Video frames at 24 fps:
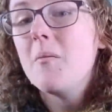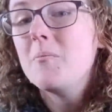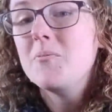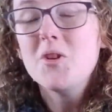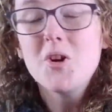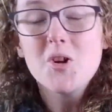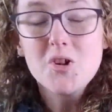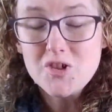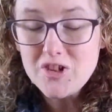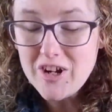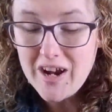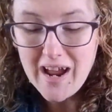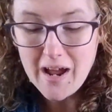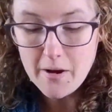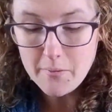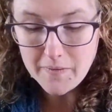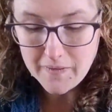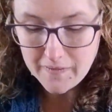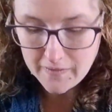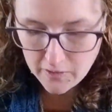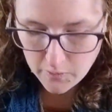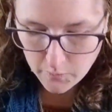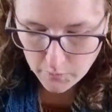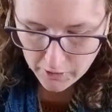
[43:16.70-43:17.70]
I'm not sure how
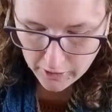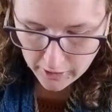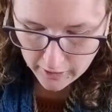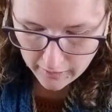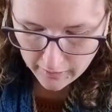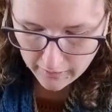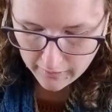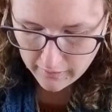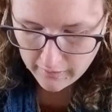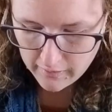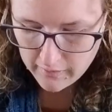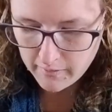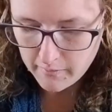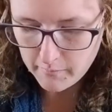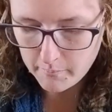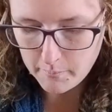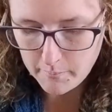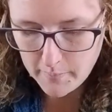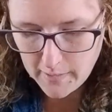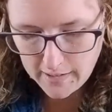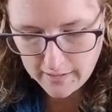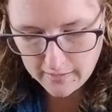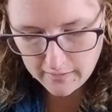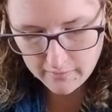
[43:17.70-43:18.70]
it's going to work,
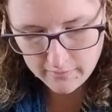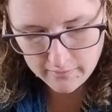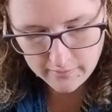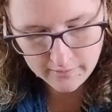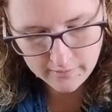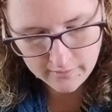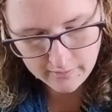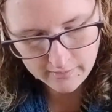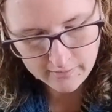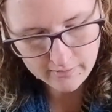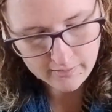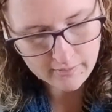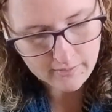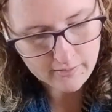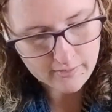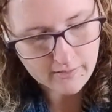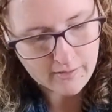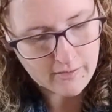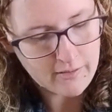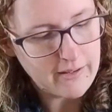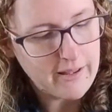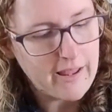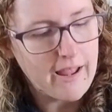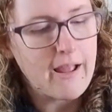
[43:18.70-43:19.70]
but
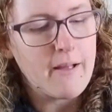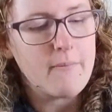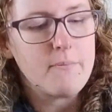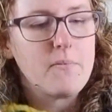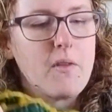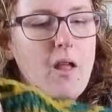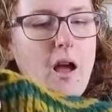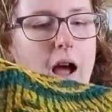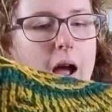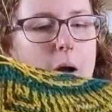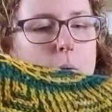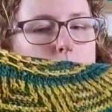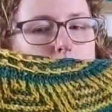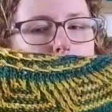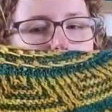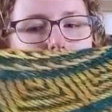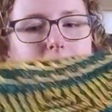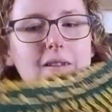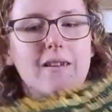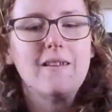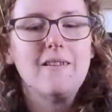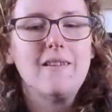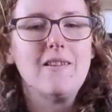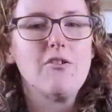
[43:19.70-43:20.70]
yeah, I
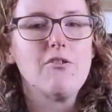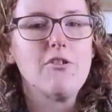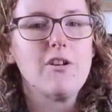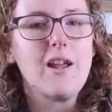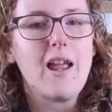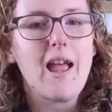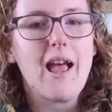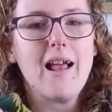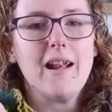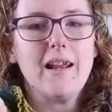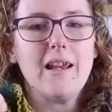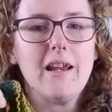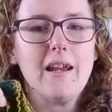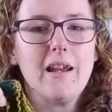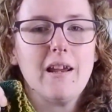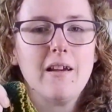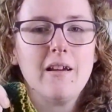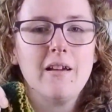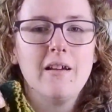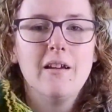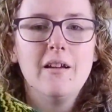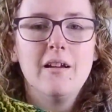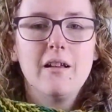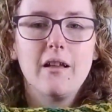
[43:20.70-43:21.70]
was considering
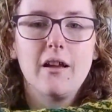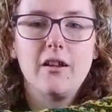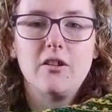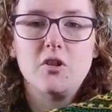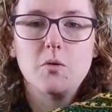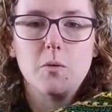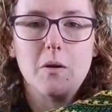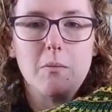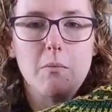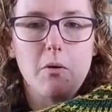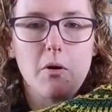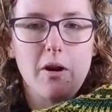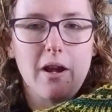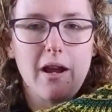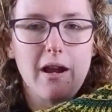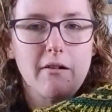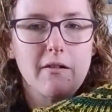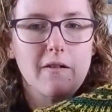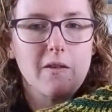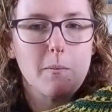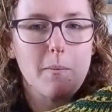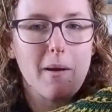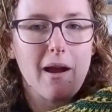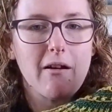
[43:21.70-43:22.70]
adding, like, doing
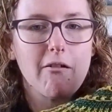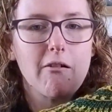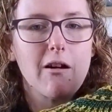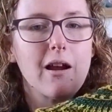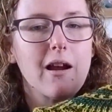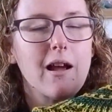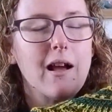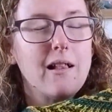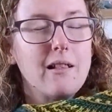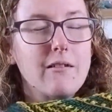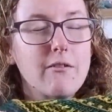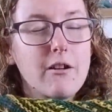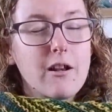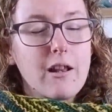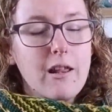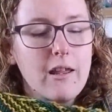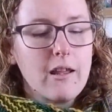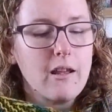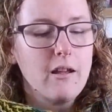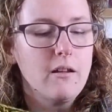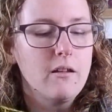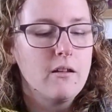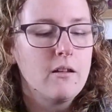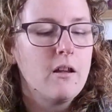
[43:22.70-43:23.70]
mohair as a background colour in
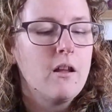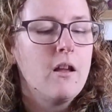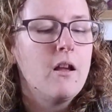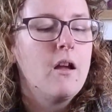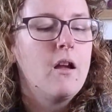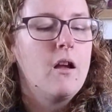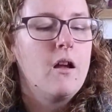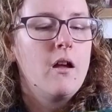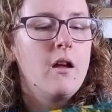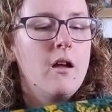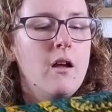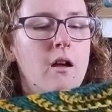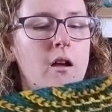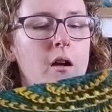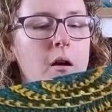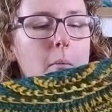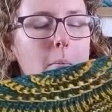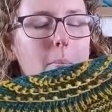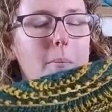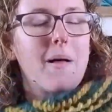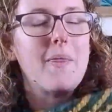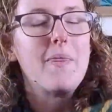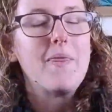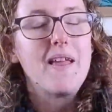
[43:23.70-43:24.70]
here,
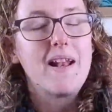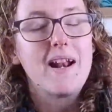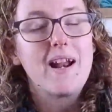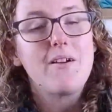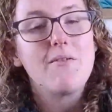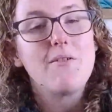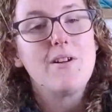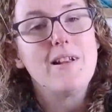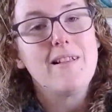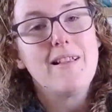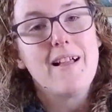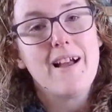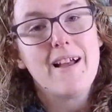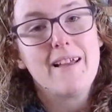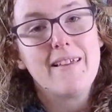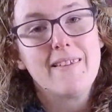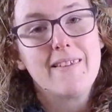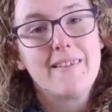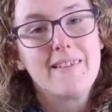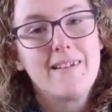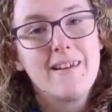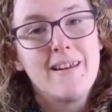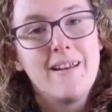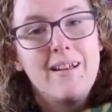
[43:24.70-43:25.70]
but then I
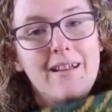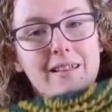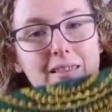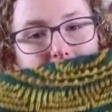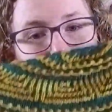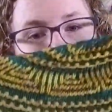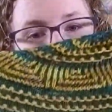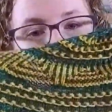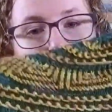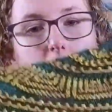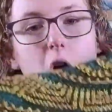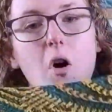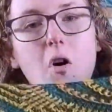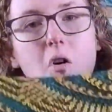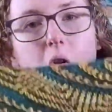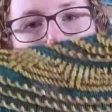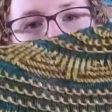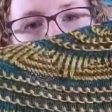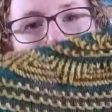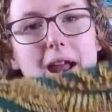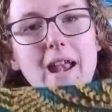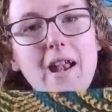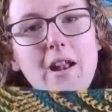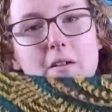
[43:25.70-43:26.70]
realised that the whole
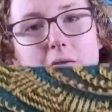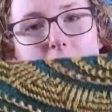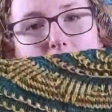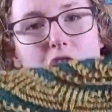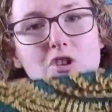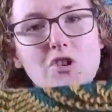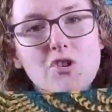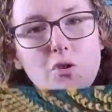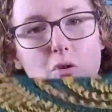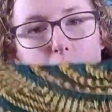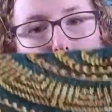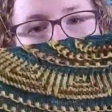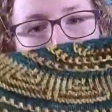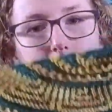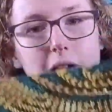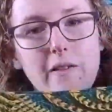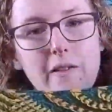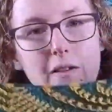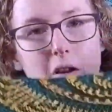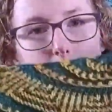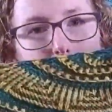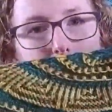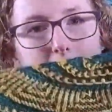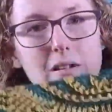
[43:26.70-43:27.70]
weight of the shawl
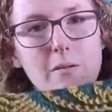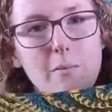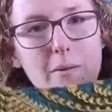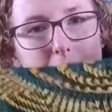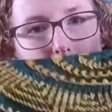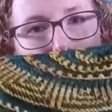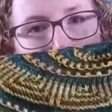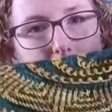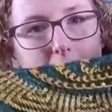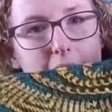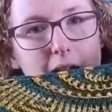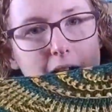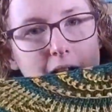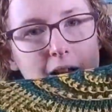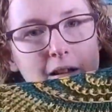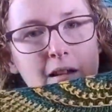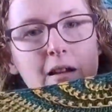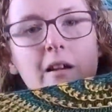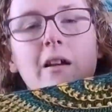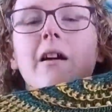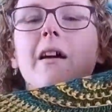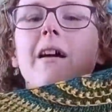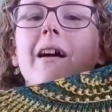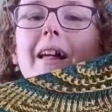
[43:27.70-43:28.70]
is going to be on that,
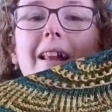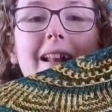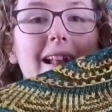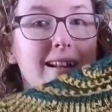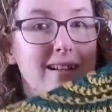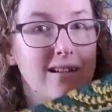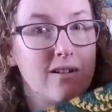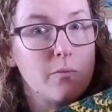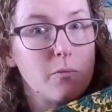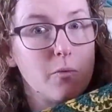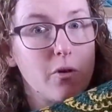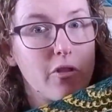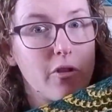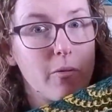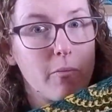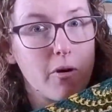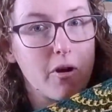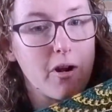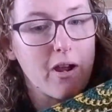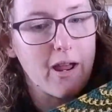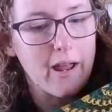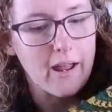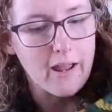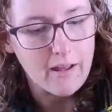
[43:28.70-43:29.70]
and I didn't want the
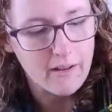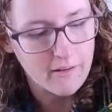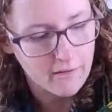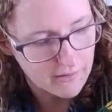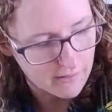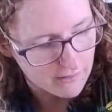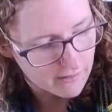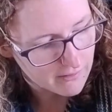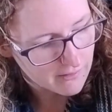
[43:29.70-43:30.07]
mohair